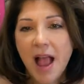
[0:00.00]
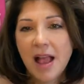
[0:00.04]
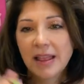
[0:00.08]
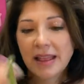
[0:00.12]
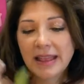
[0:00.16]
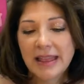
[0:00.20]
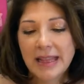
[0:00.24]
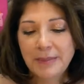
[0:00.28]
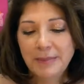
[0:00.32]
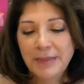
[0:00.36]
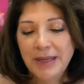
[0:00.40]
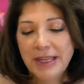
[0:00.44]

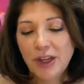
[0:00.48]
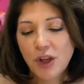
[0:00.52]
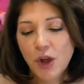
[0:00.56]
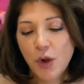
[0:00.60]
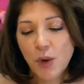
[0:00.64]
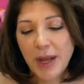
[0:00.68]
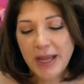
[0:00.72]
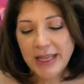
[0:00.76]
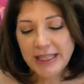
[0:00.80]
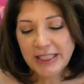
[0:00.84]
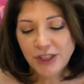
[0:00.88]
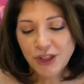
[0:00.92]
Let me go
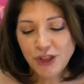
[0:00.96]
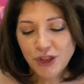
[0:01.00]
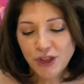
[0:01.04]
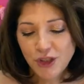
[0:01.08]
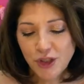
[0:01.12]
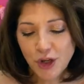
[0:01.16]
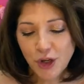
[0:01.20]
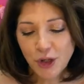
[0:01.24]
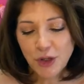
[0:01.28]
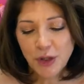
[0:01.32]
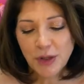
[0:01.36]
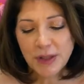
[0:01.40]
ahead and
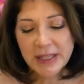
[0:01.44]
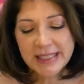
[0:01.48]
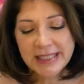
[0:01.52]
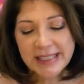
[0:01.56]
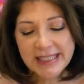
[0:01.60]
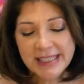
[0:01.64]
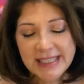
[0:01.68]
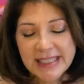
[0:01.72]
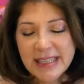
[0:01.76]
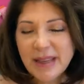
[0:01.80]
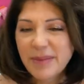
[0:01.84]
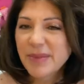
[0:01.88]
show you. This
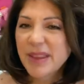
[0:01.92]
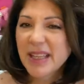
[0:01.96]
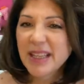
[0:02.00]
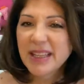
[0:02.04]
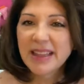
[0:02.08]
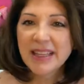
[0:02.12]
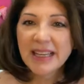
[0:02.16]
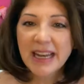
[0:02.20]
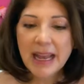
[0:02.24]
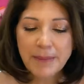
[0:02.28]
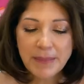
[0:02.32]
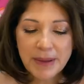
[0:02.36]
is something
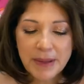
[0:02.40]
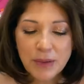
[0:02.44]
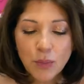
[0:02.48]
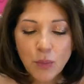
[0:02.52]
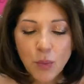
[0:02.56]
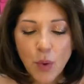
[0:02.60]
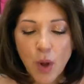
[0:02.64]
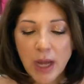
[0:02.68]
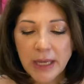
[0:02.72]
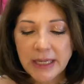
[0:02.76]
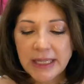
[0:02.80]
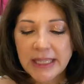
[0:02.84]
that I've been
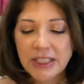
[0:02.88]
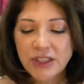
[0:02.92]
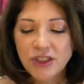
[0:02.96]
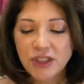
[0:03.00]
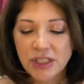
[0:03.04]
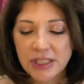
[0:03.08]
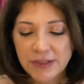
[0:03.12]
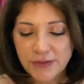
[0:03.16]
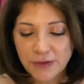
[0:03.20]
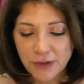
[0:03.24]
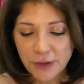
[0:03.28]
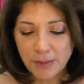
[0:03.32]
wanting
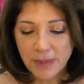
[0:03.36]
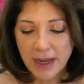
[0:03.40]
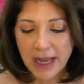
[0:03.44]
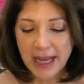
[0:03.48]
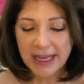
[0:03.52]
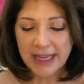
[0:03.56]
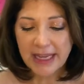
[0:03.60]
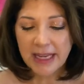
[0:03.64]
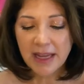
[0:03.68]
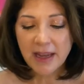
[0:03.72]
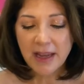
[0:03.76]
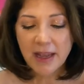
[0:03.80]
just for
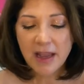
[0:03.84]
my